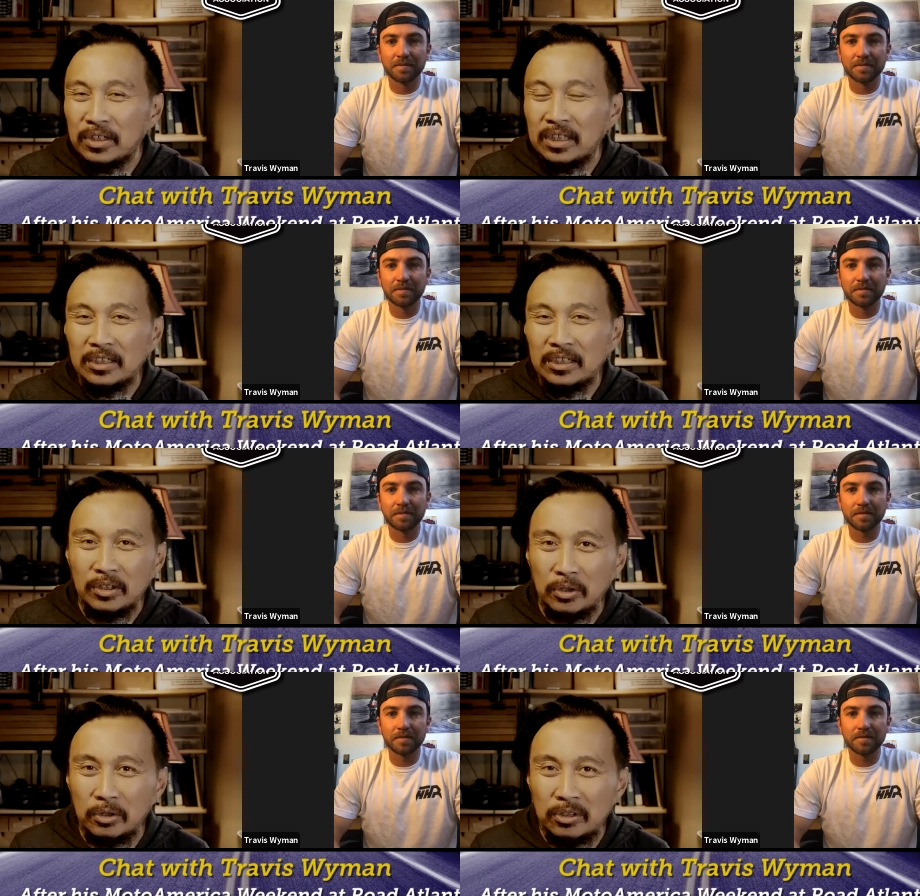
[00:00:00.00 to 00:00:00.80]
Speaker 1: such a
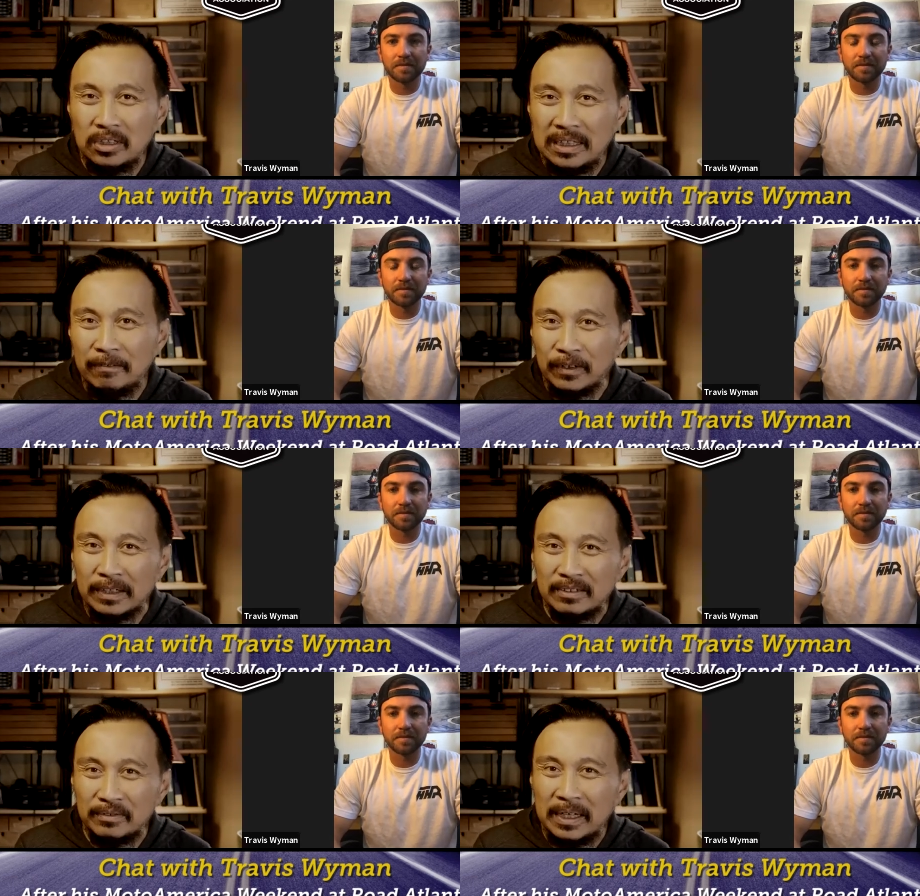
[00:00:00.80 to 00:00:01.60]
huge
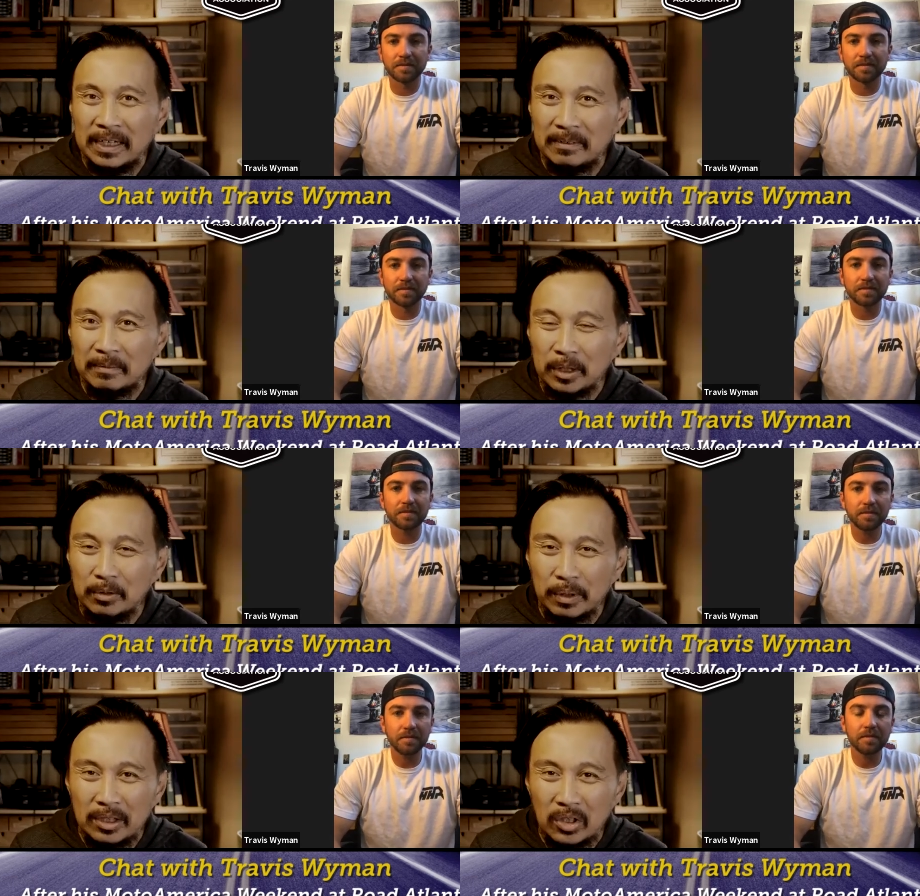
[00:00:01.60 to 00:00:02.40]
difference, right,
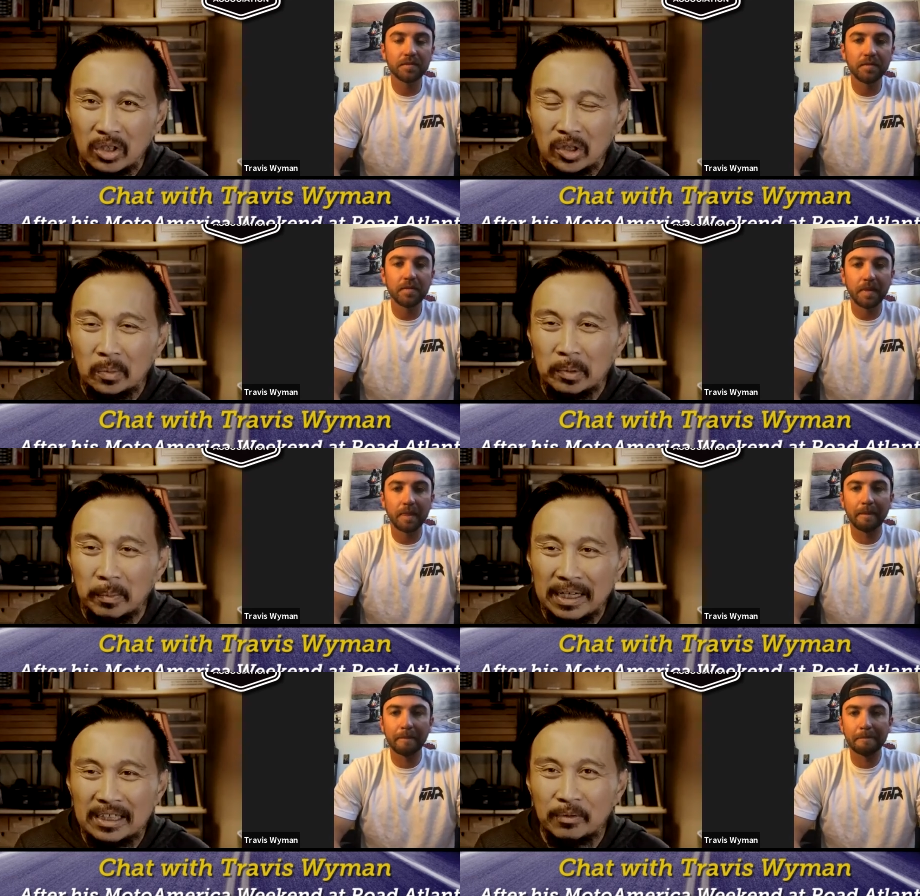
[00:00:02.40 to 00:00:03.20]
between the super
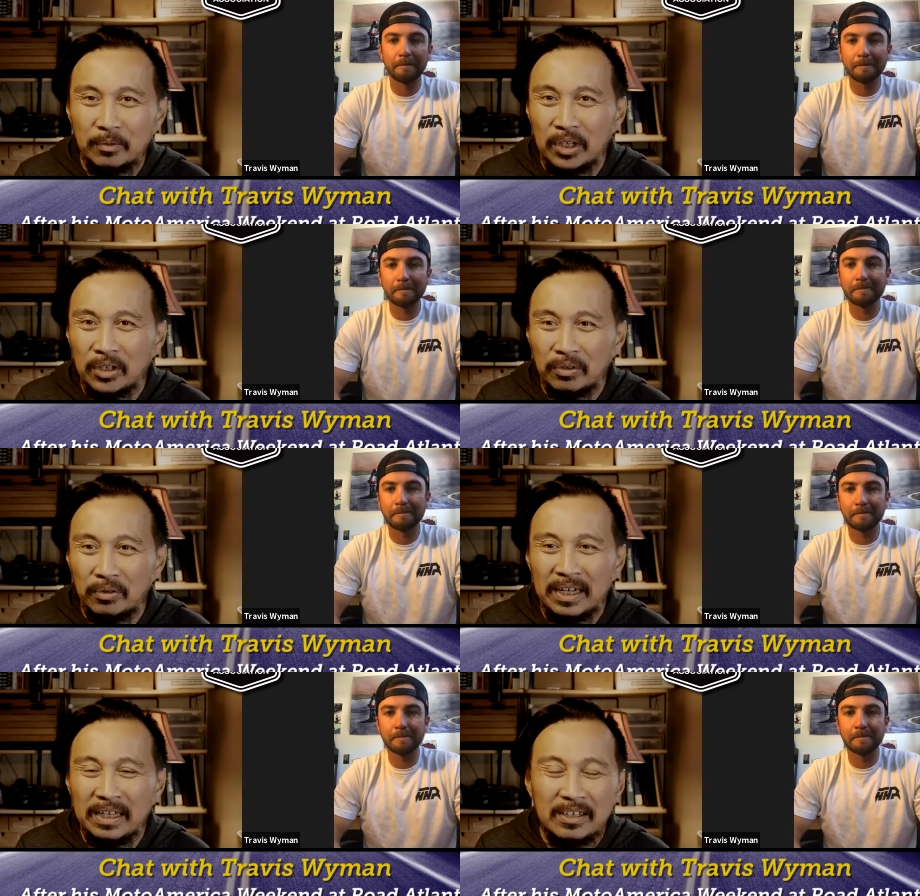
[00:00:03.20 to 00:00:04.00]
bikes and what you're
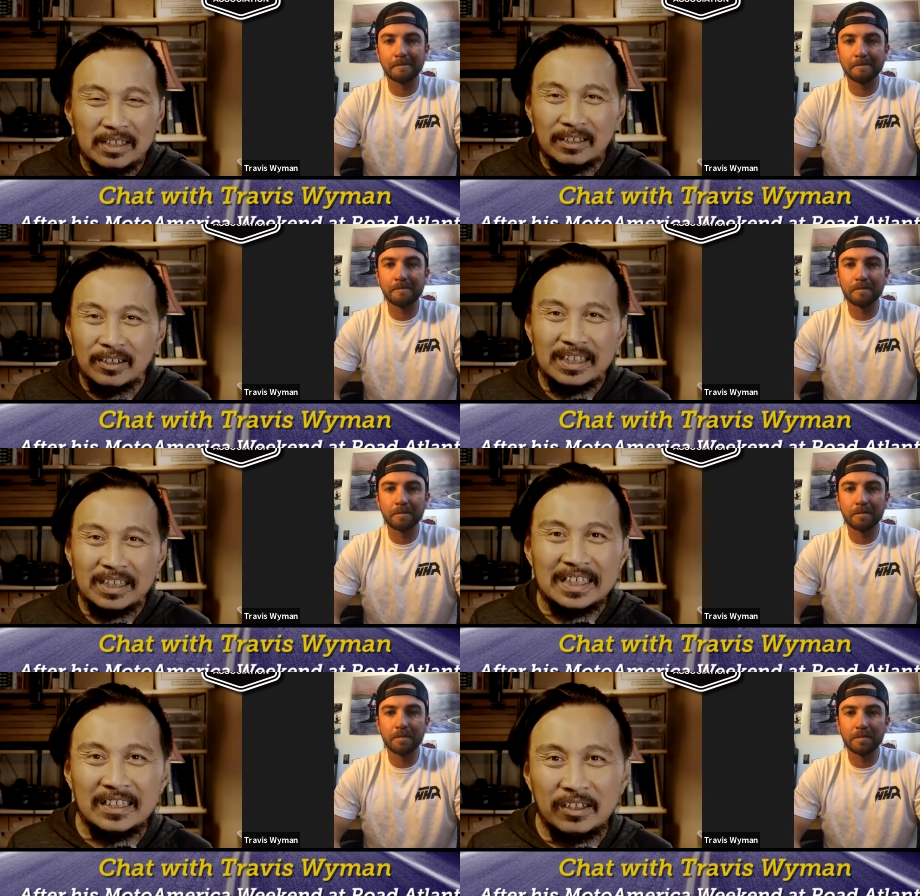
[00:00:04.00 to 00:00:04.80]
running. You just look at the
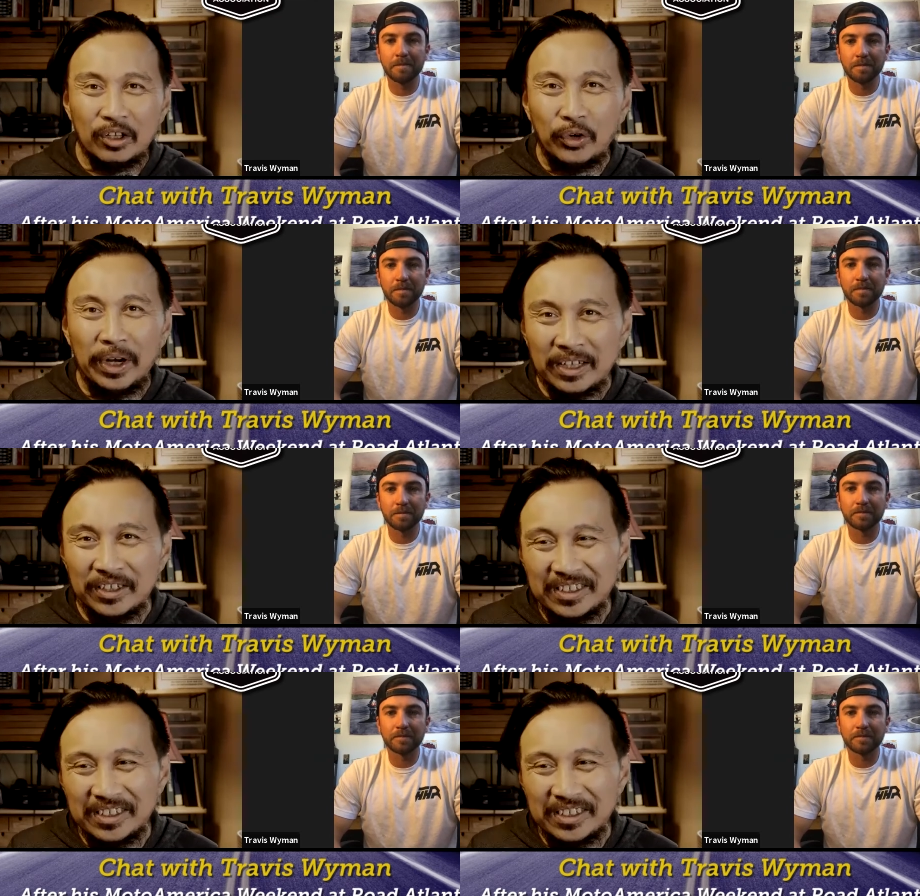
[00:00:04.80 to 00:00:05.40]
size of the trailers